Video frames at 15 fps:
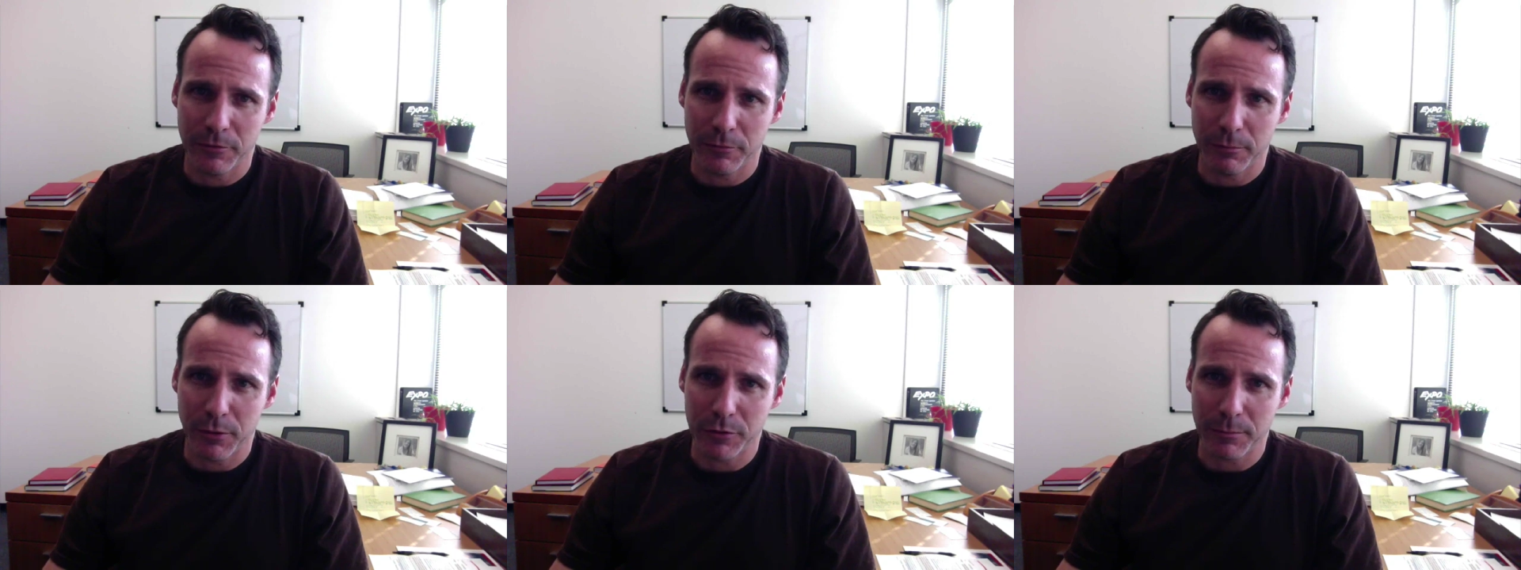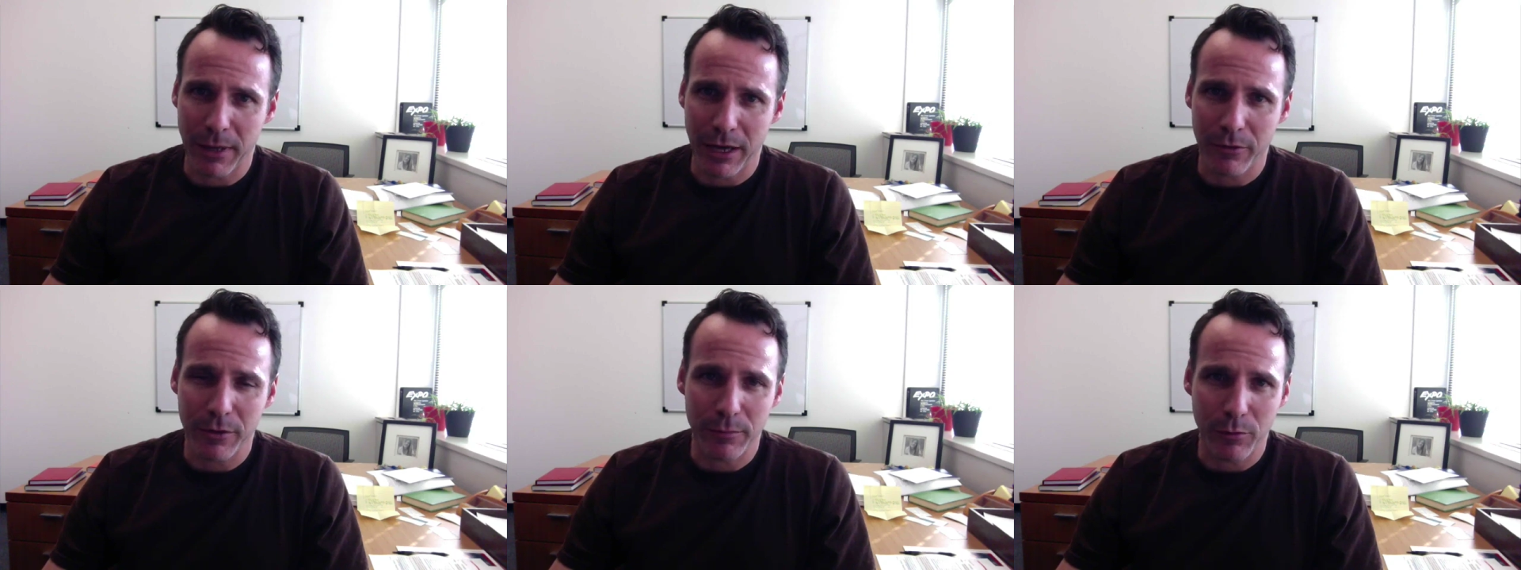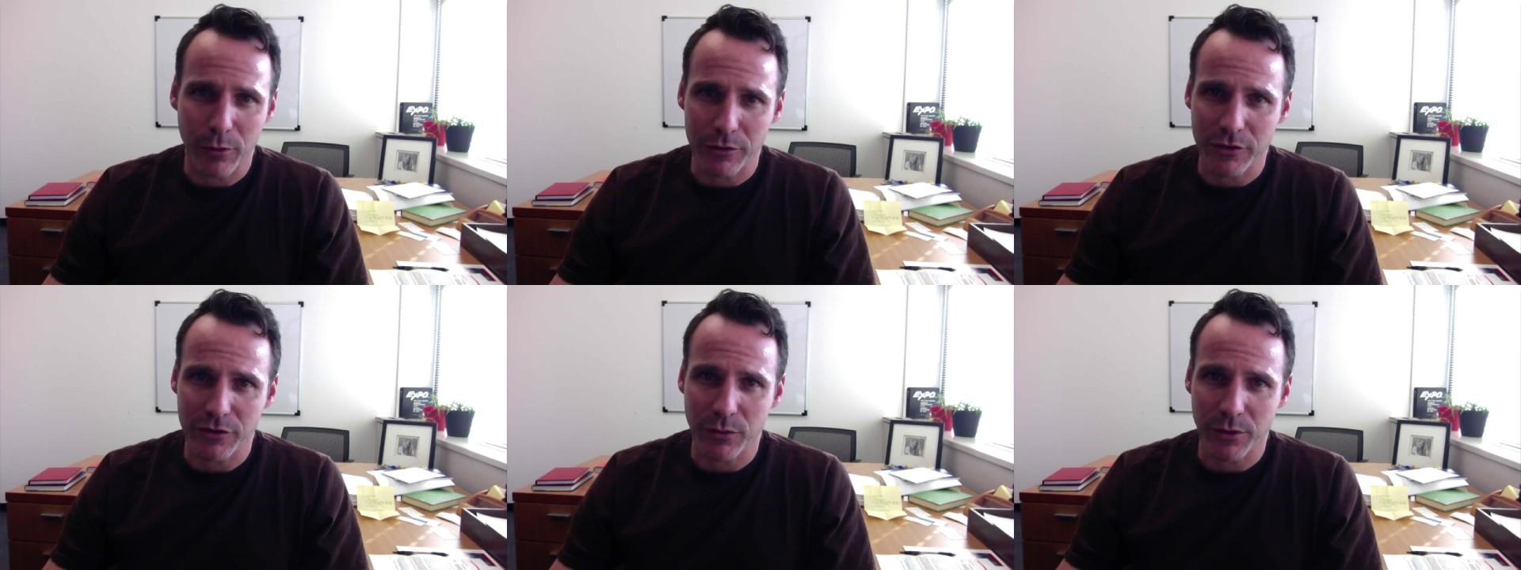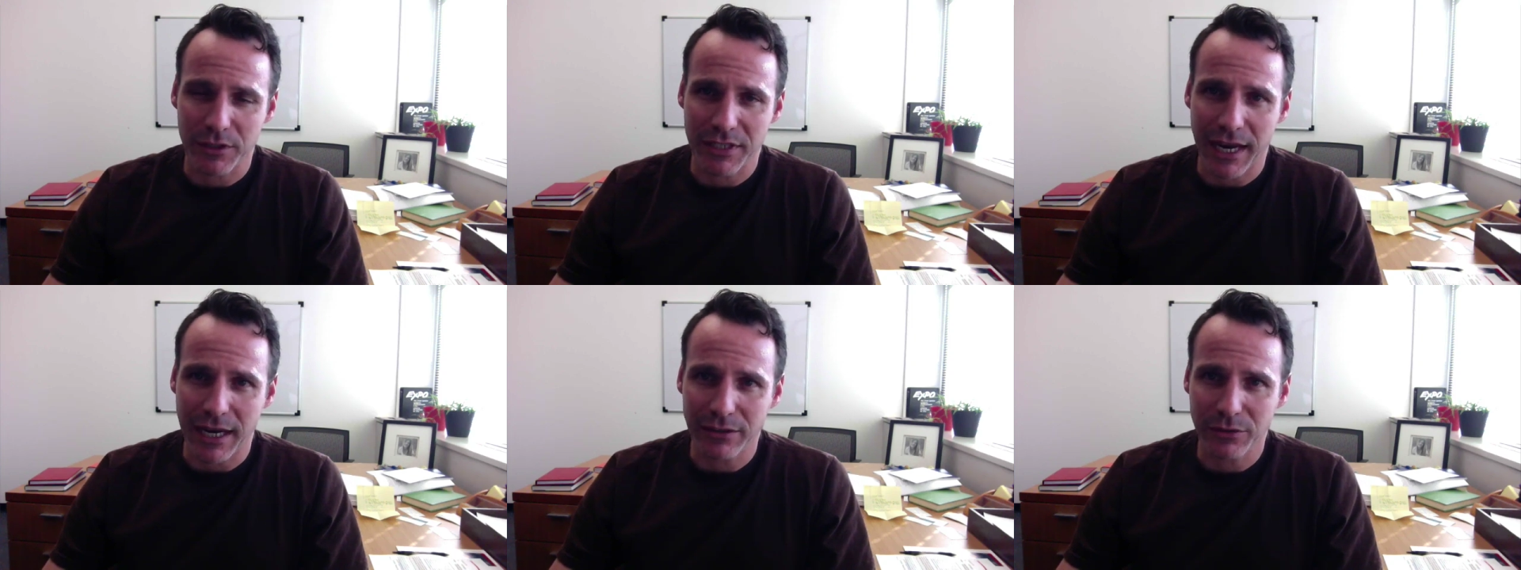post battle reports, his orc
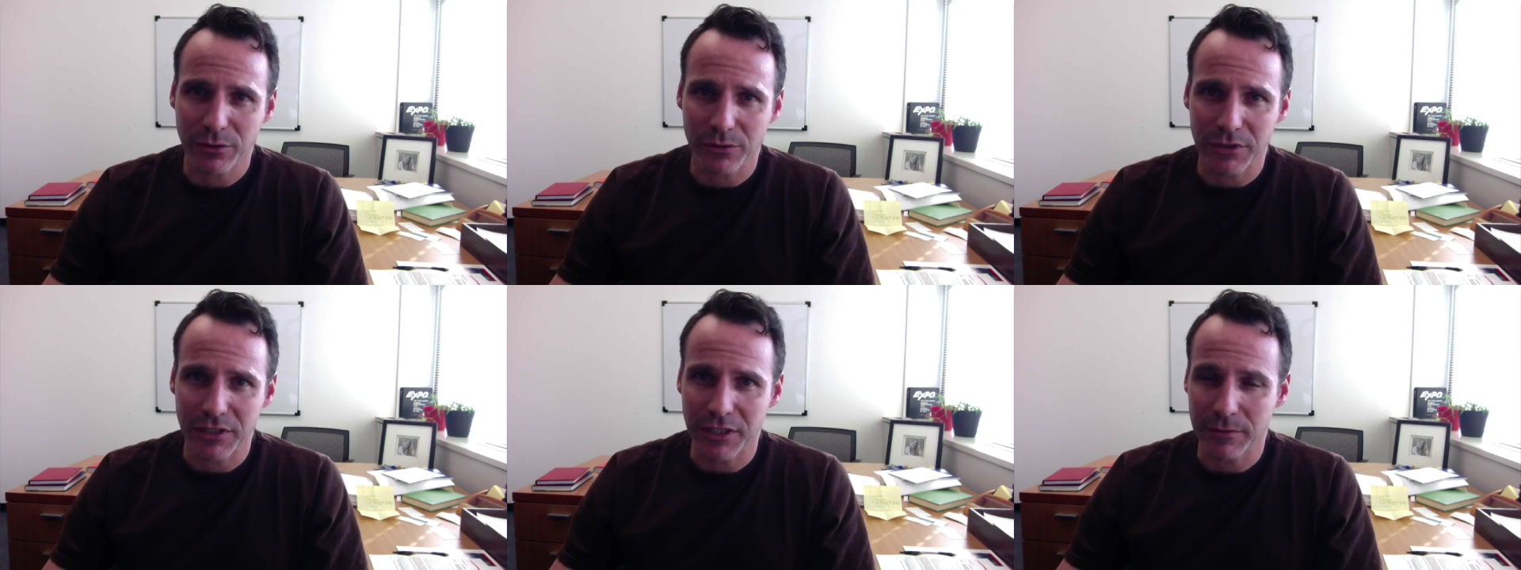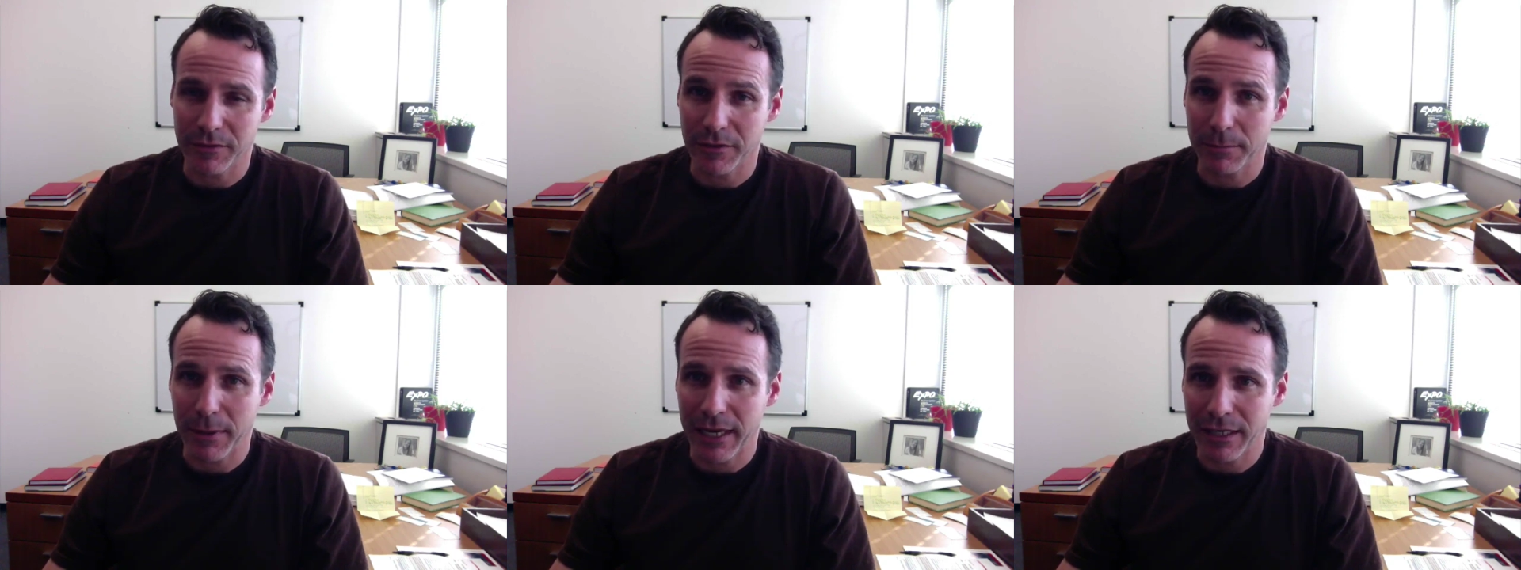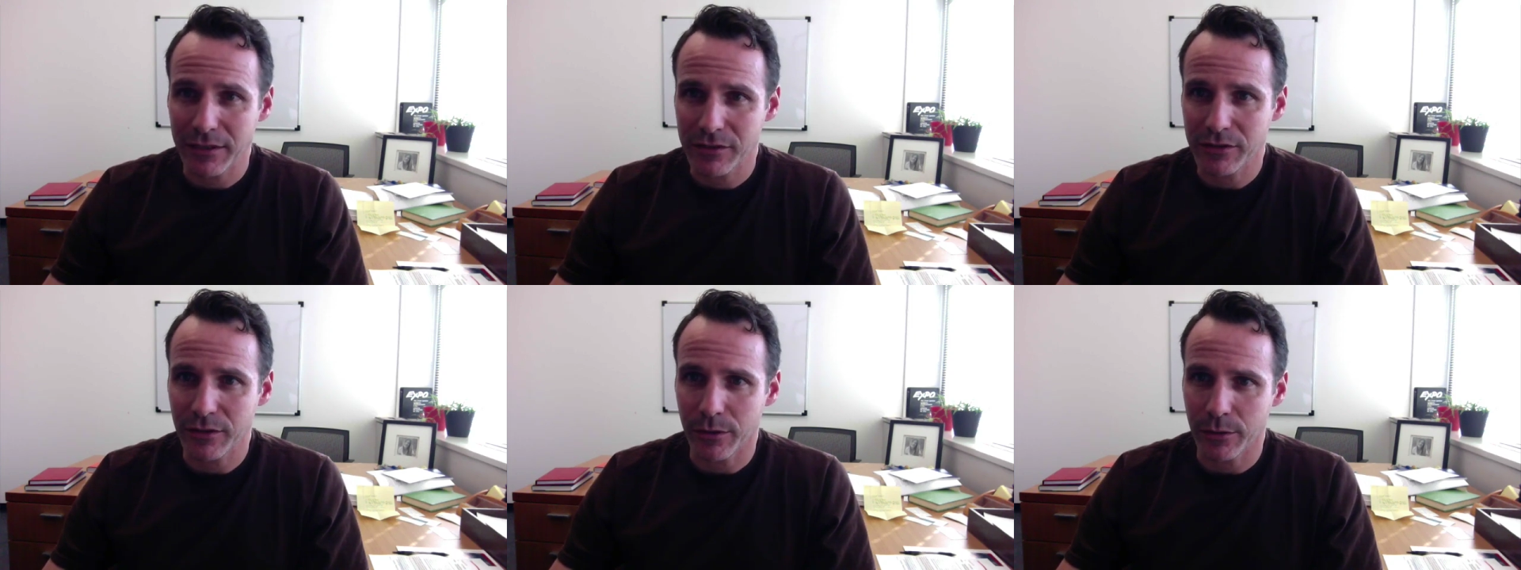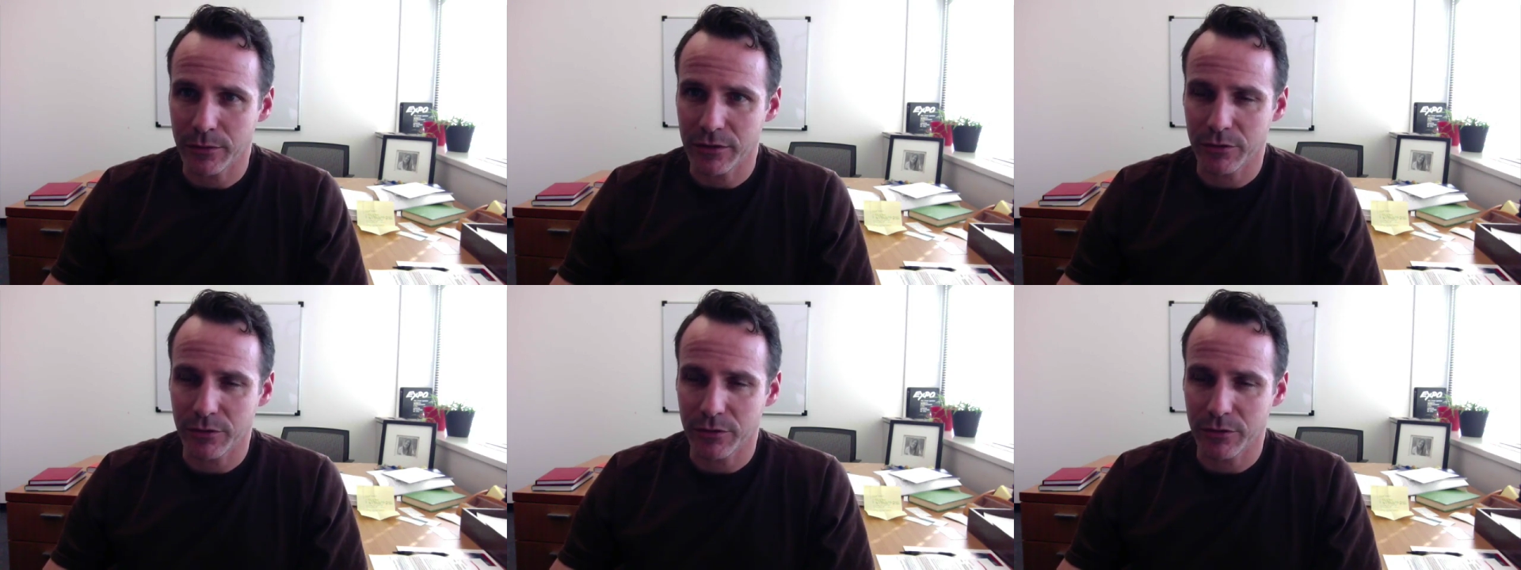tactical teams, his paint episodes,